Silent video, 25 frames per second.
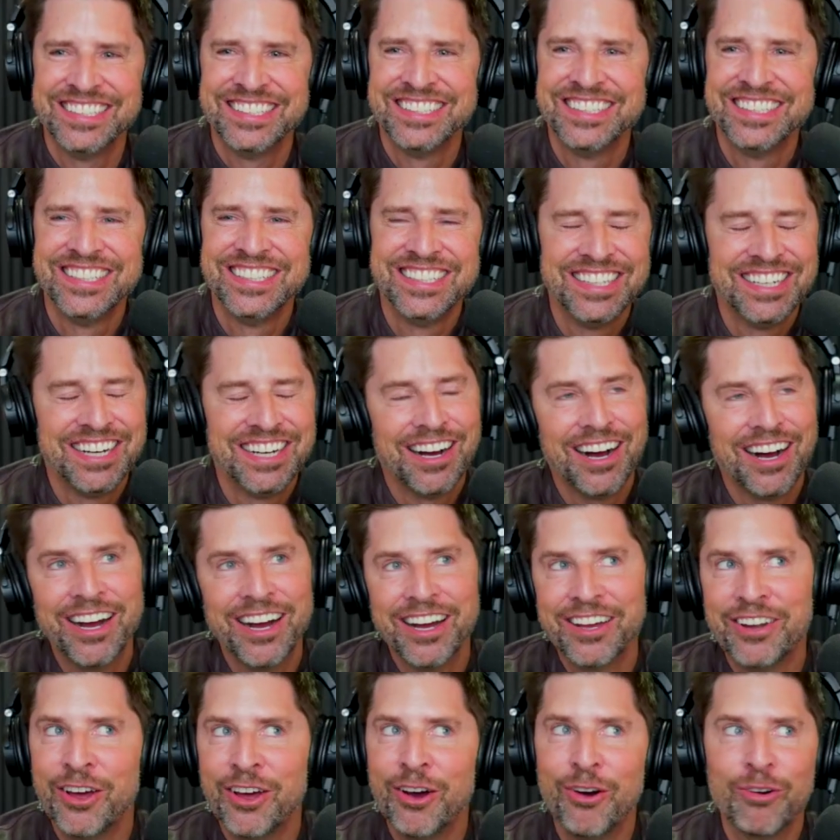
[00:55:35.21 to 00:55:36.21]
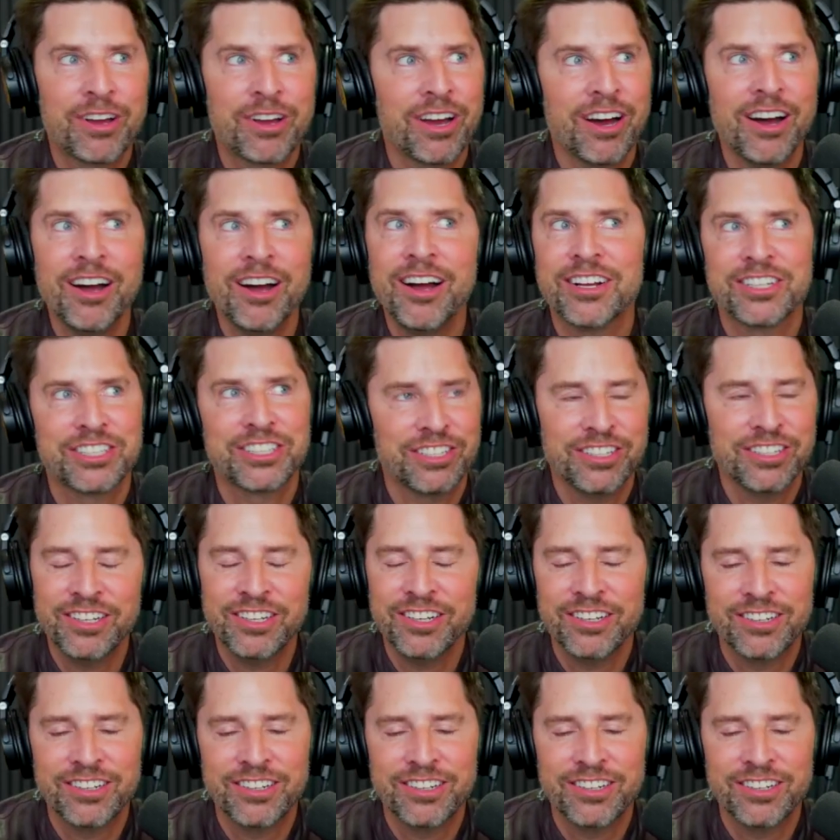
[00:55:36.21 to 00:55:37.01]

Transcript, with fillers: I, I was. I know. Gosh, yeah.